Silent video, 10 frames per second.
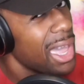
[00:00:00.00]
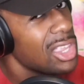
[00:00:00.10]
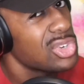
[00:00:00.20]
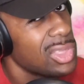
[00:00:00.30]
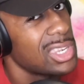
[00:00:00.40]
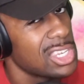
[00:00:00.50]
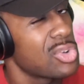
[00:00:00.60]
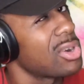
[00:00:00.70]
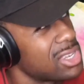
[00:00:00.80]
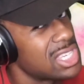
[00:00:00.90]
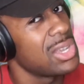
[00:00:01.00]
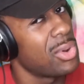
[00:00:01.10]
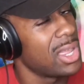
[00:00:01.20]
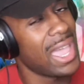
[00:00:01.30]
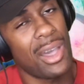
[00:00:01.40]
ahead and join the Discord and see
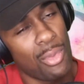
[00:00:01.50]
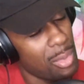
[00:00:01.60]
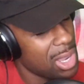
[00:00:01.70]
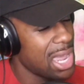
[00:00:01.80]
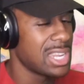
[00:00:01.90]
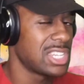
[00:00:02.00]
what kind of